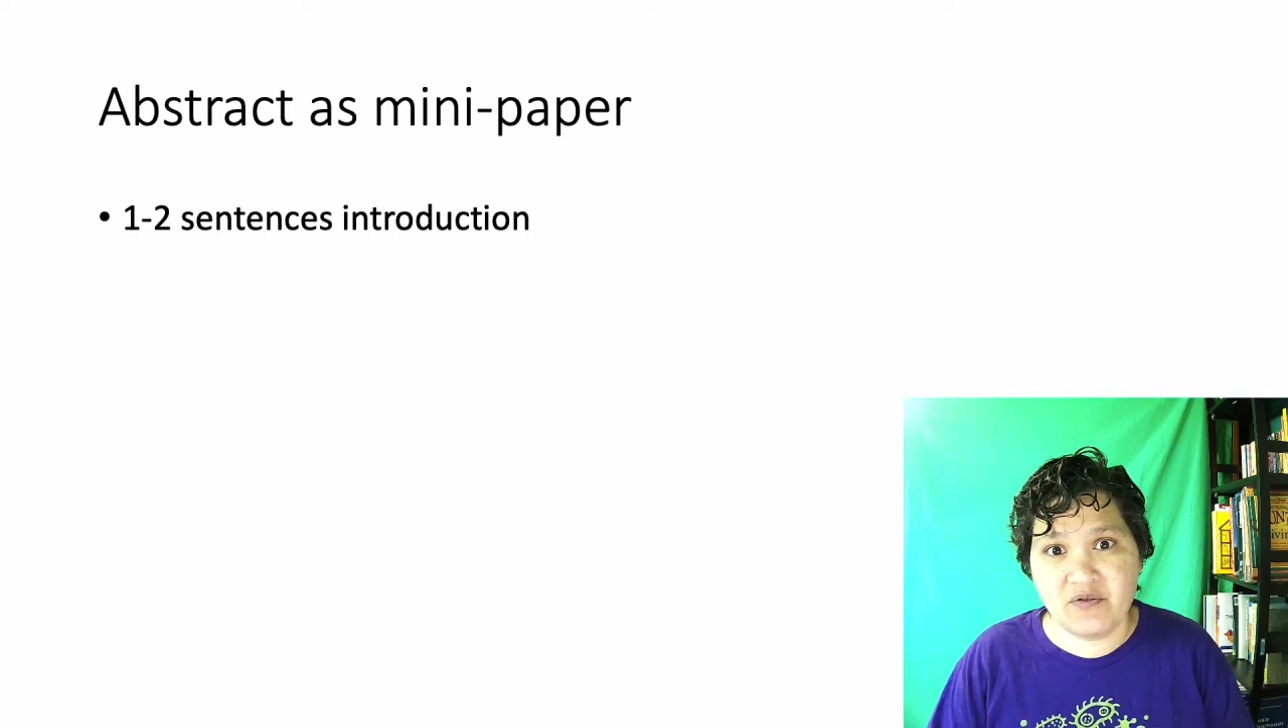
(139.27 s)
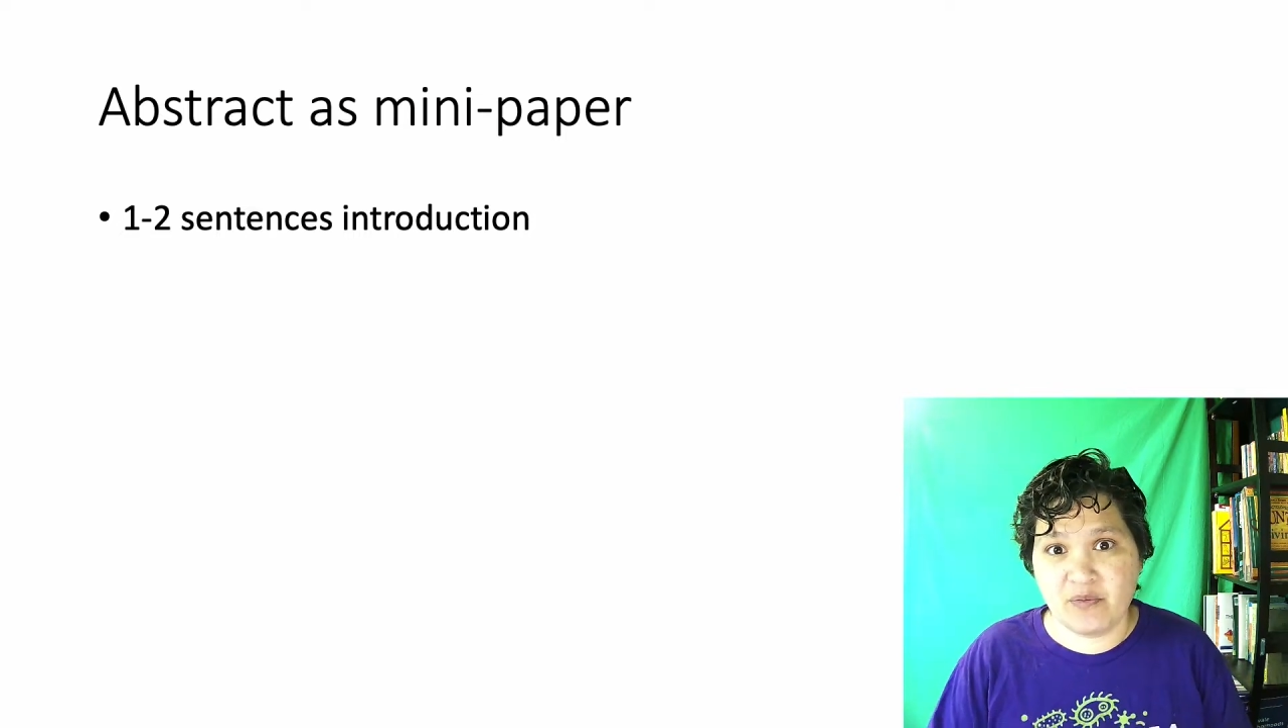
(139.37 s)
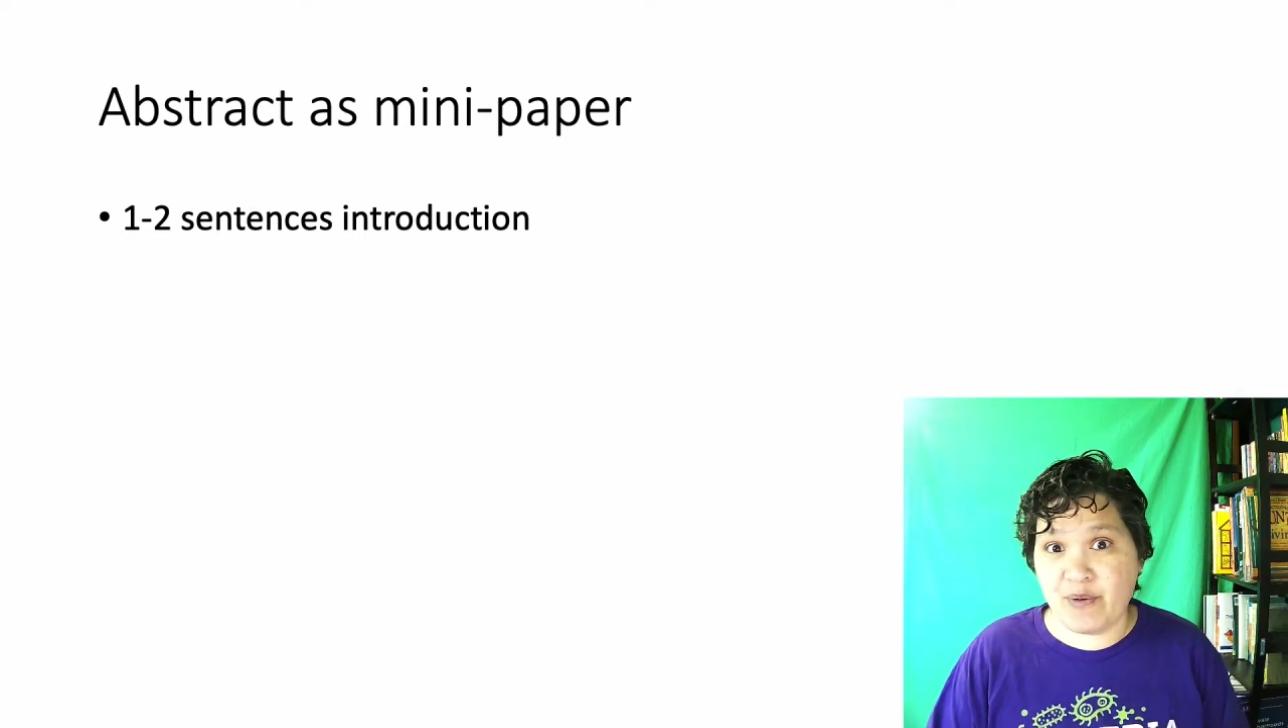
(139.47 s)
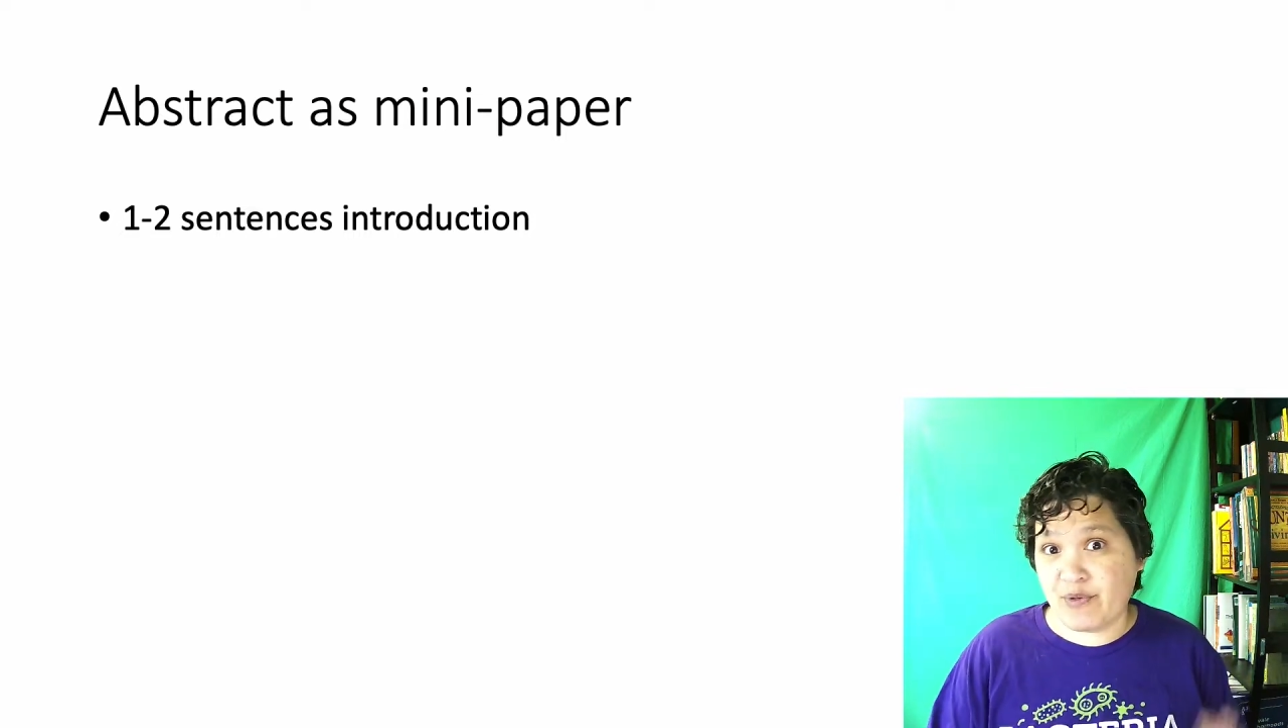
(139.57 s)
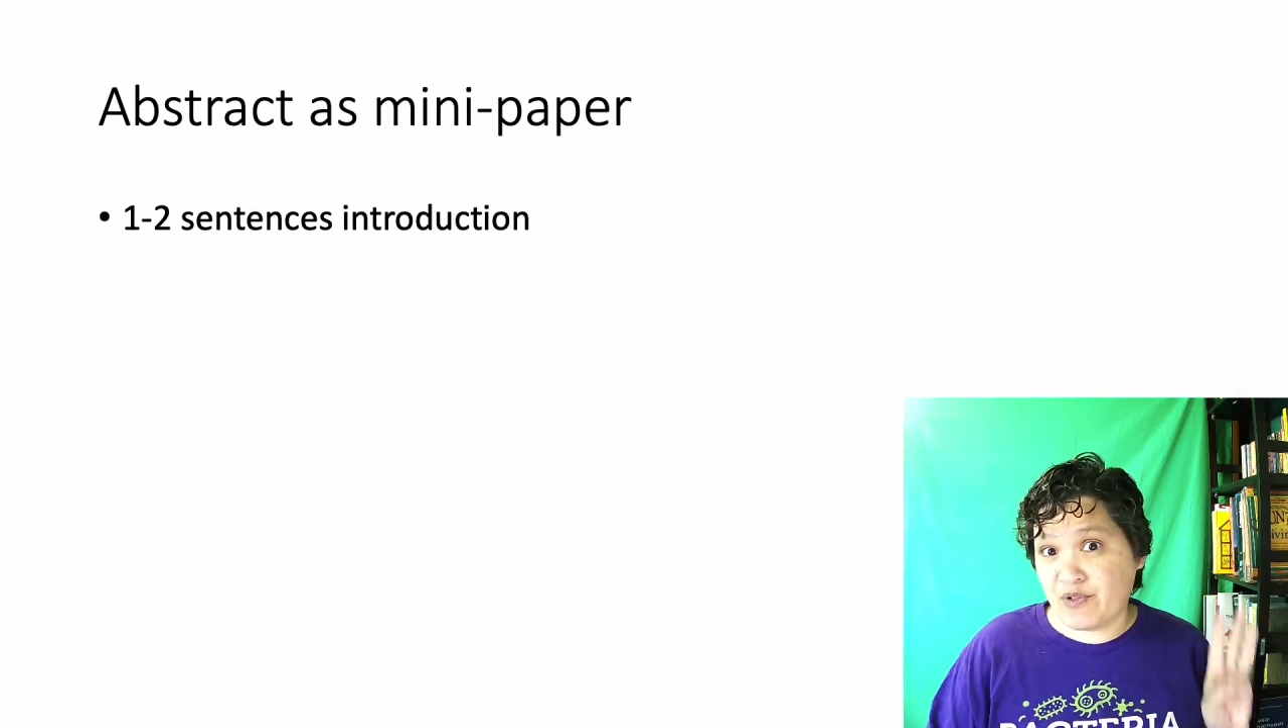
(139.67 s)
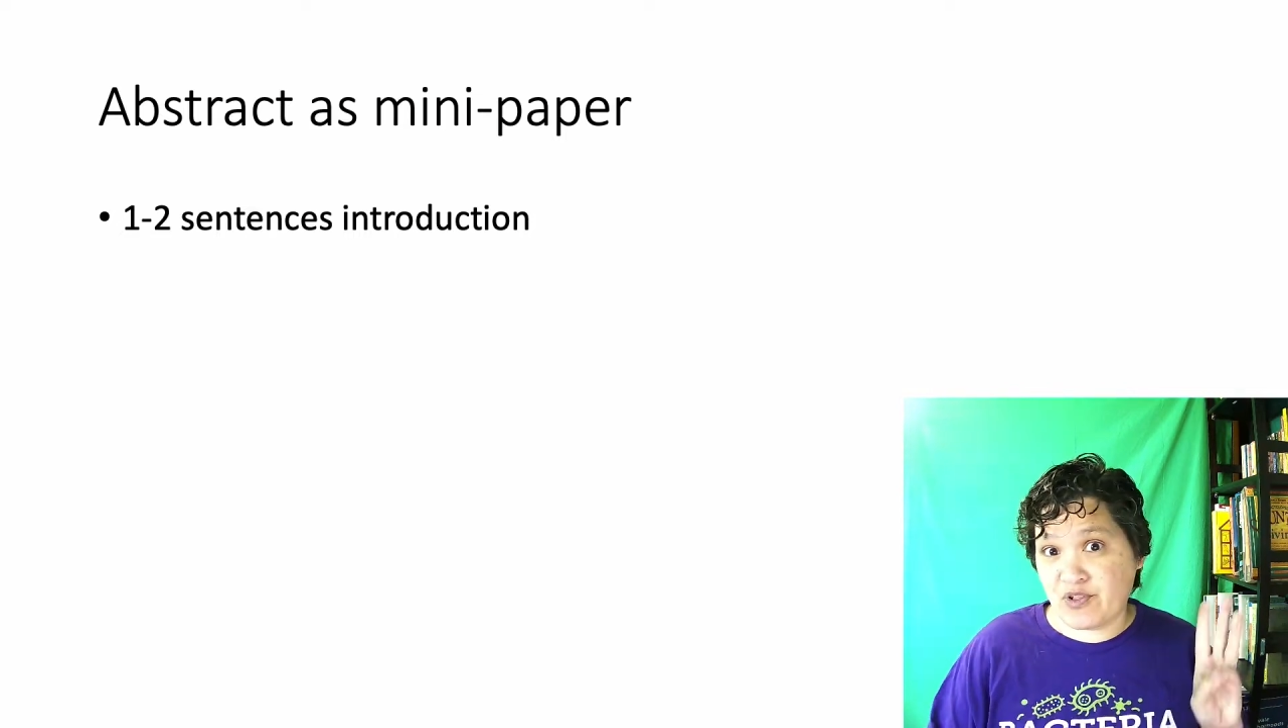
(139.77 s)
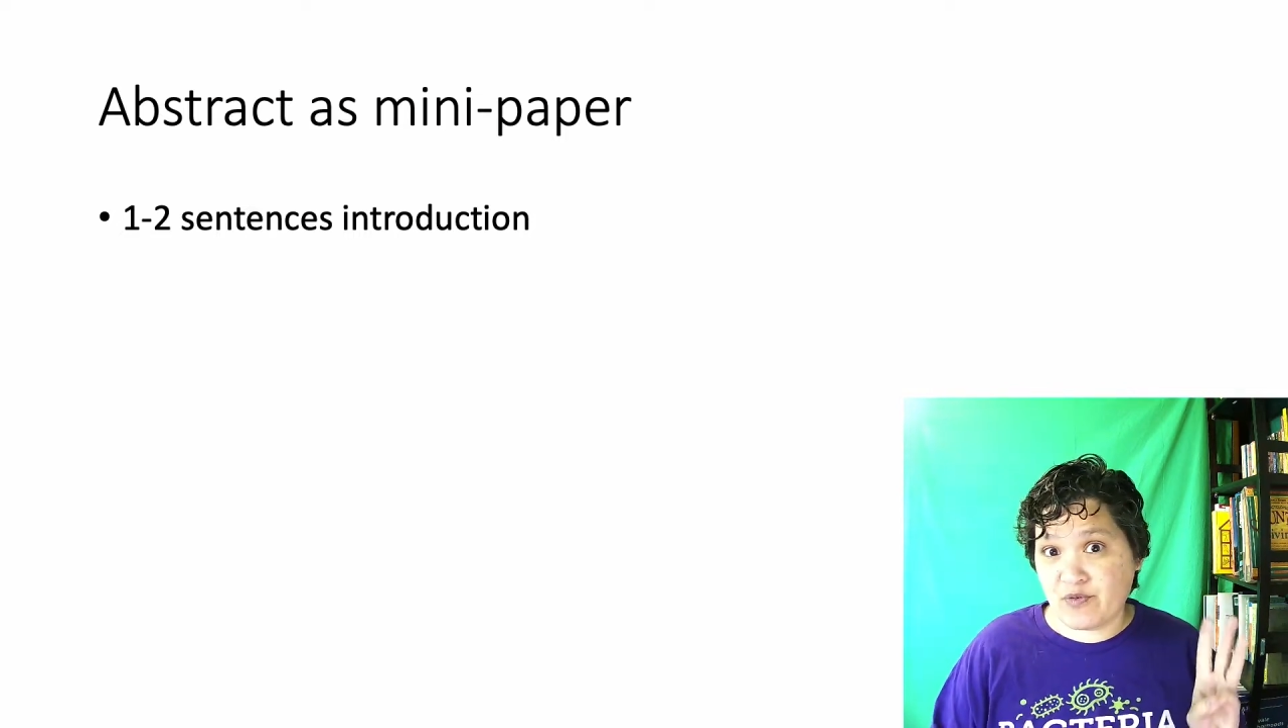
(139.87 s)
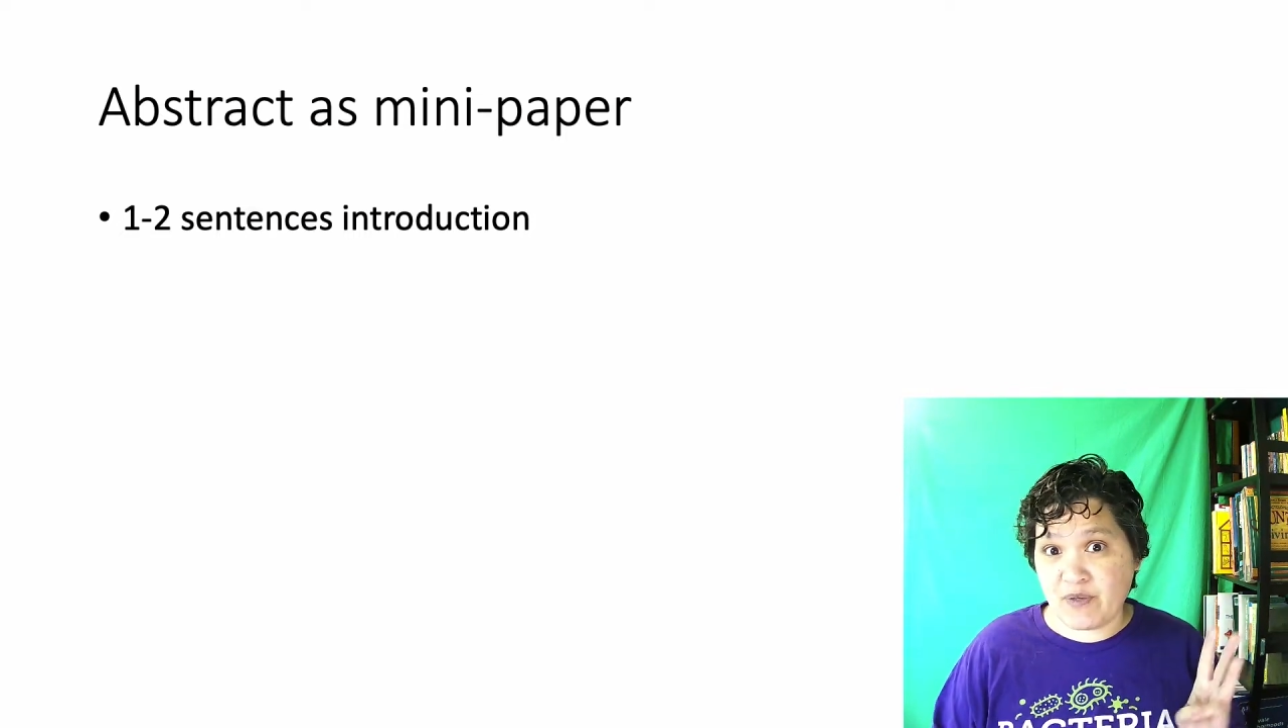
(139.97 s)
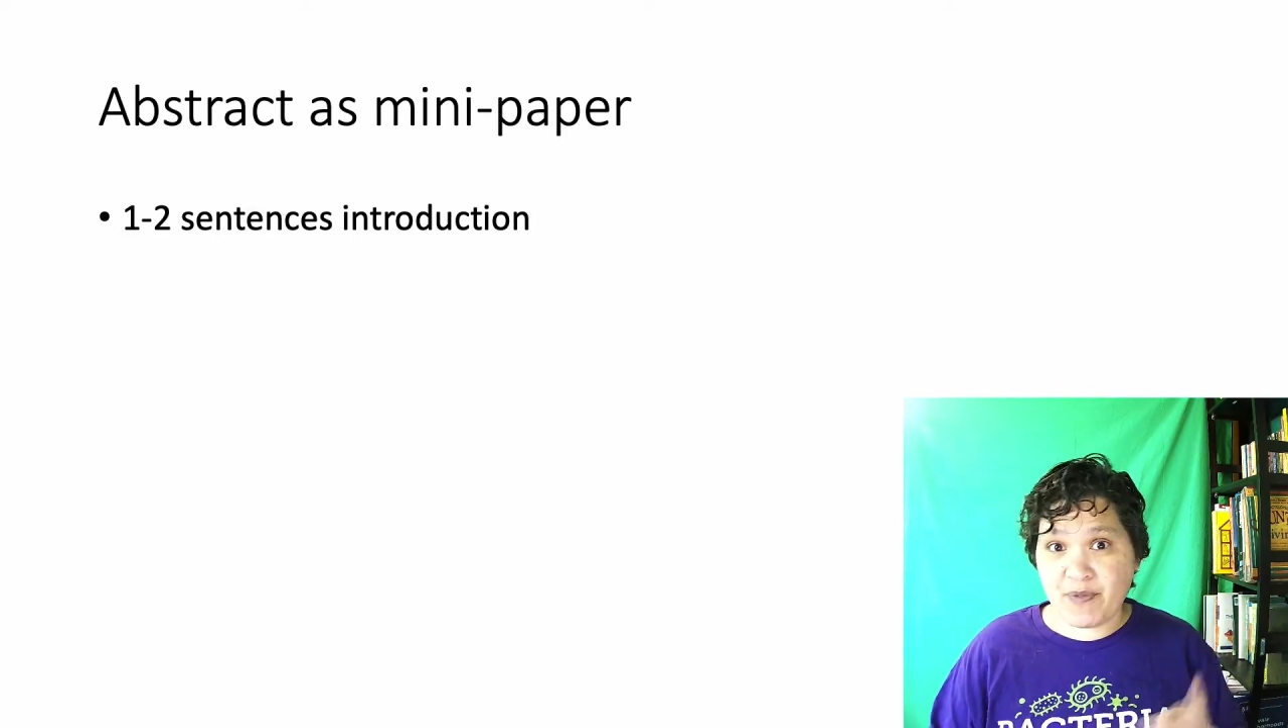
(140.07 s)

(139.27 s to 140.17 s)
remember there's three